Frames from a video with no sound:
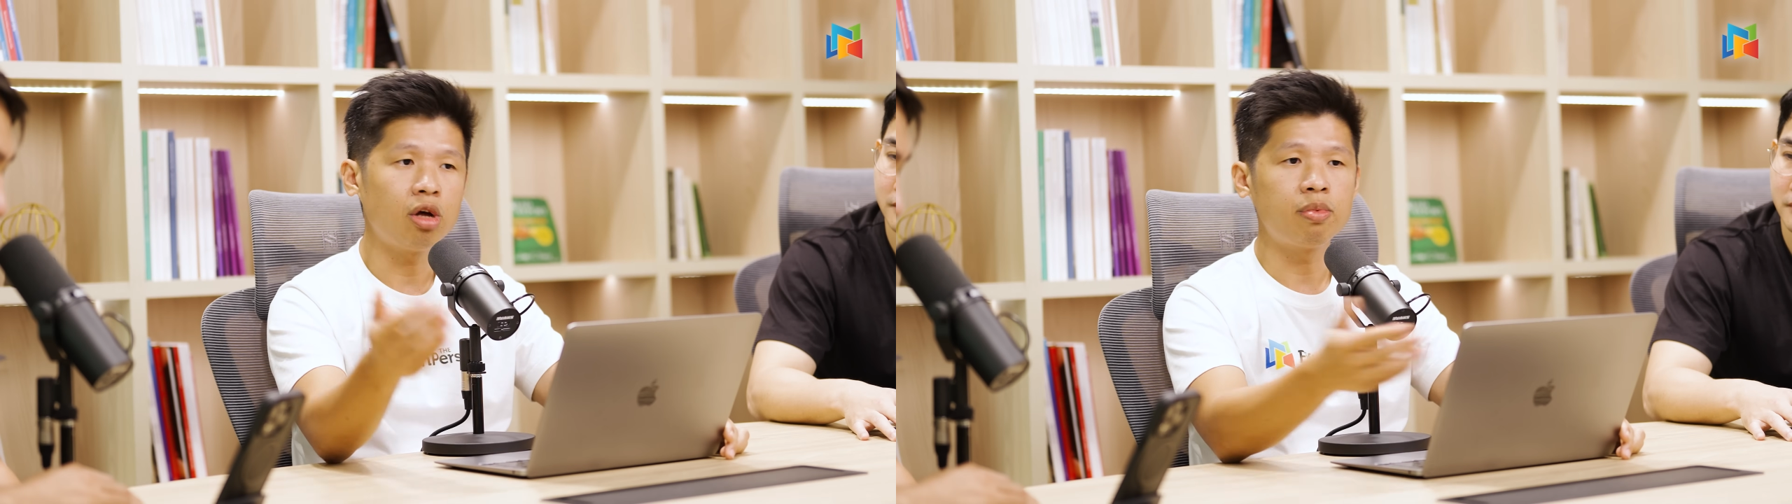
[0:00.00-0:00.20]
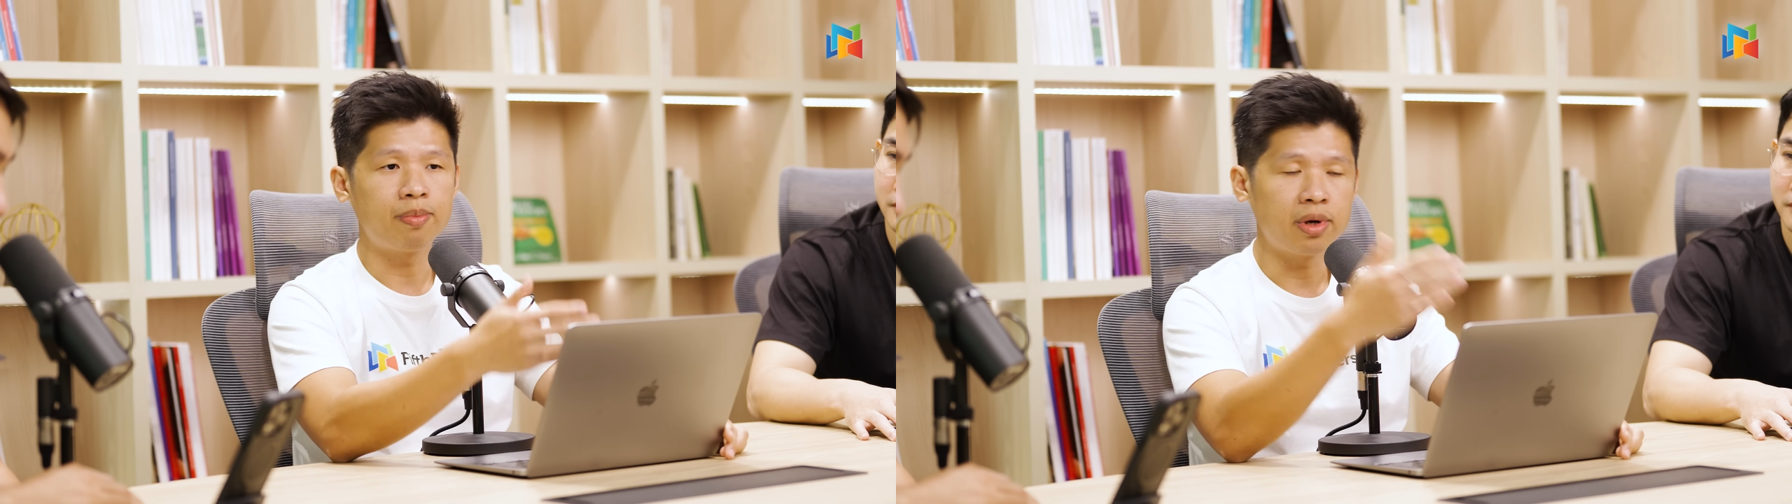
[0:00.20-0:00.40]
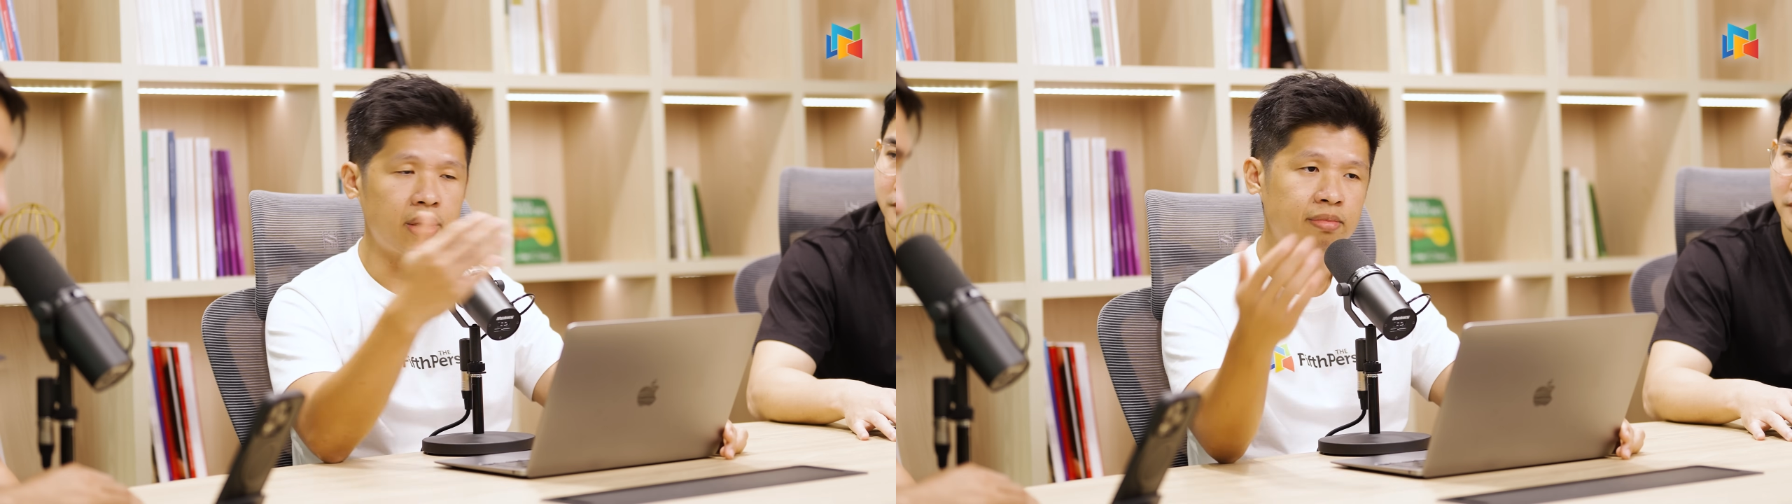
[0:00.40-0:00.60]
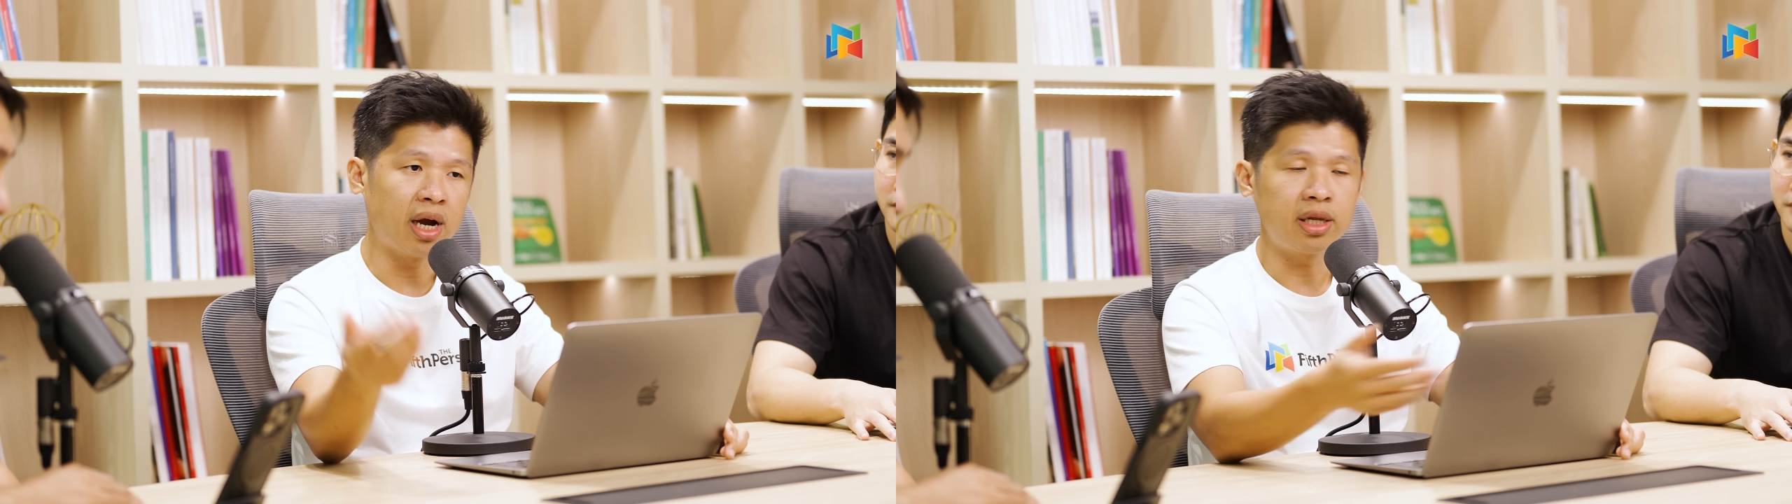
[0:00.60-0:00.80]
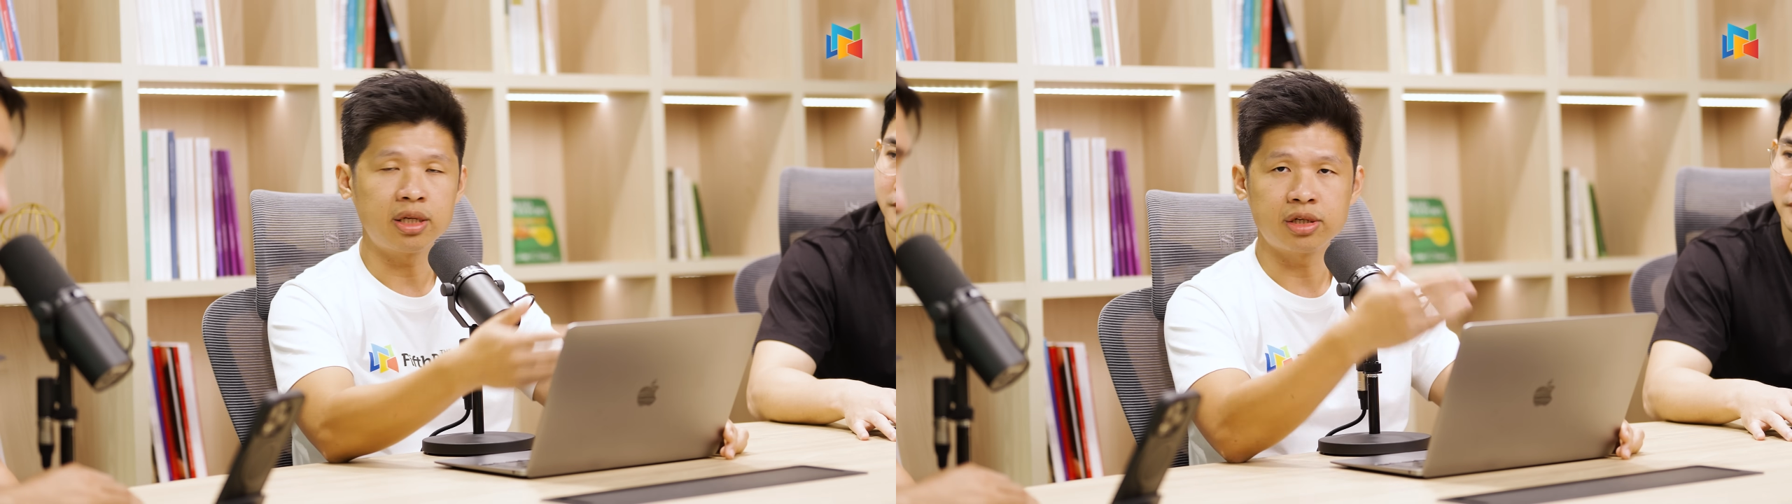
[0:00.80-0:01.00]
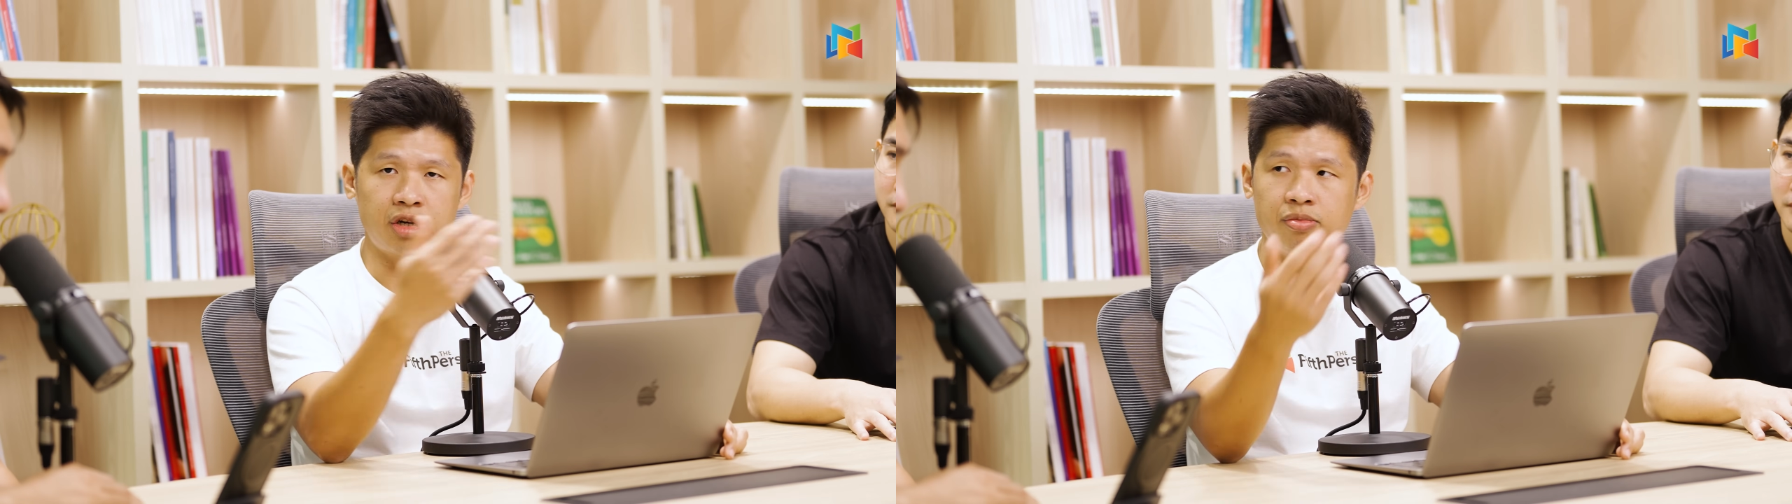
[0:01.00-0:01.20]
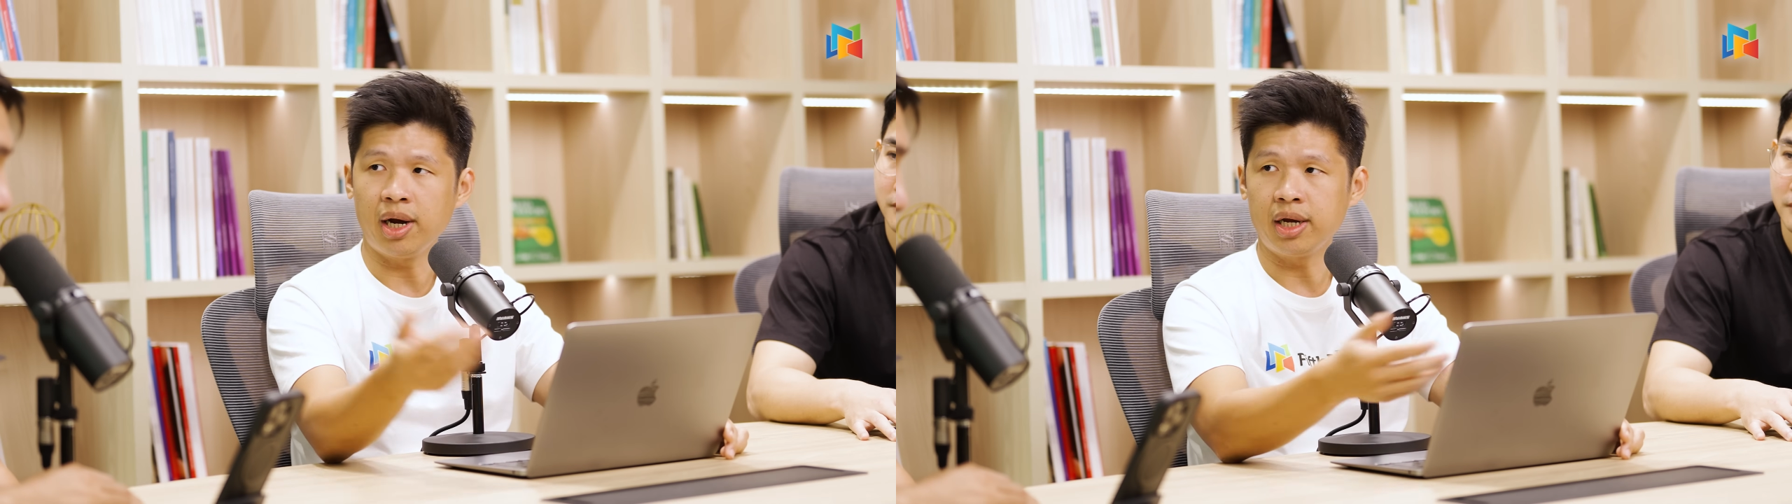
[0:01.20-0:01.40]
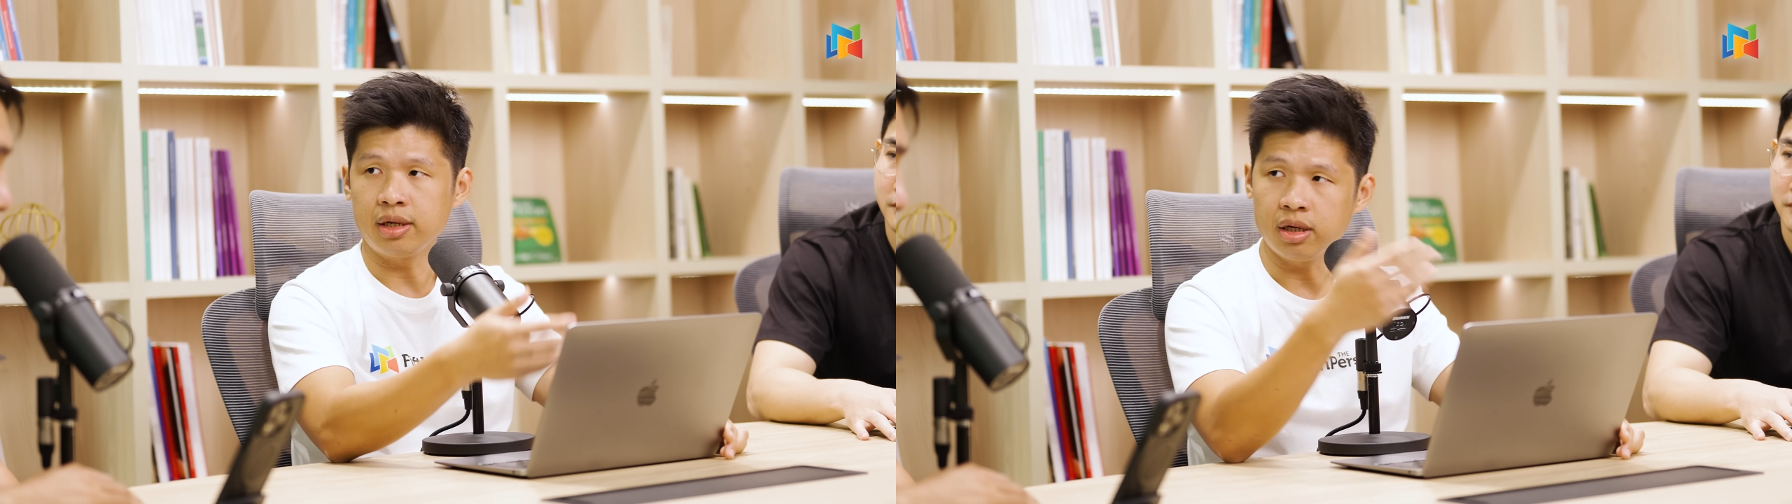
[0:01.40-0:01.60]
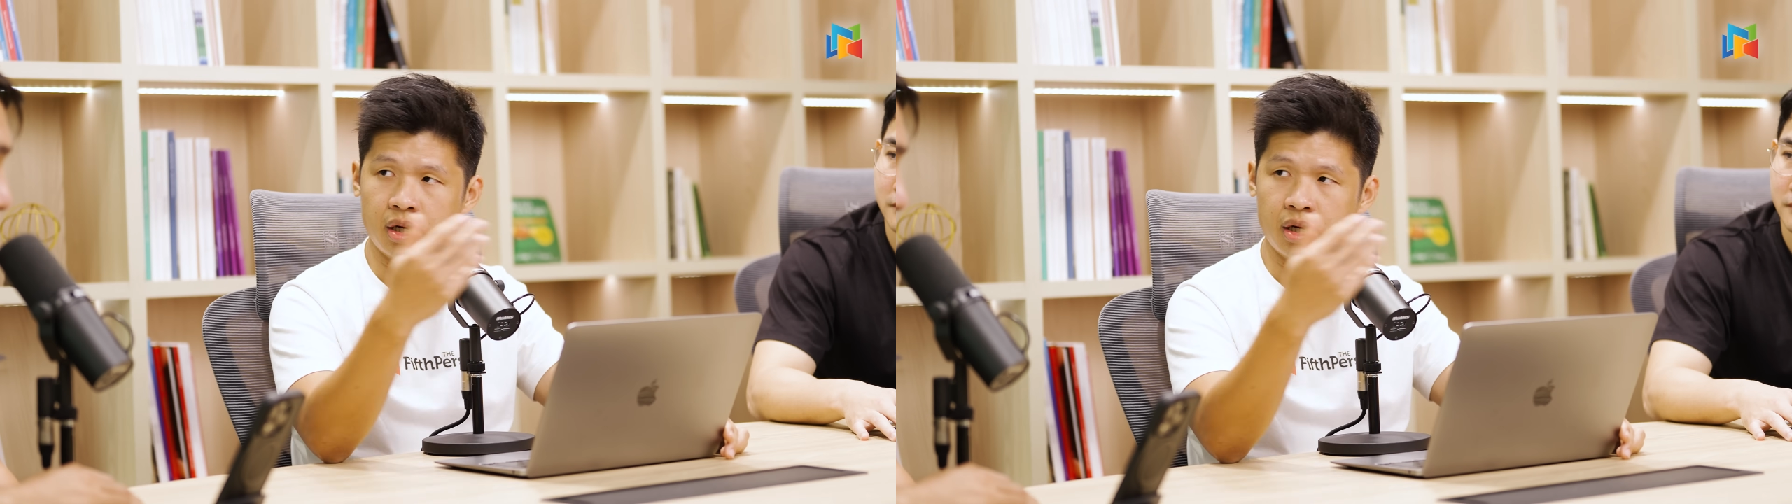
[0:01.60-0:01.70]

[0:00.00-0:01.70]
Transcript: lot of people trying to mine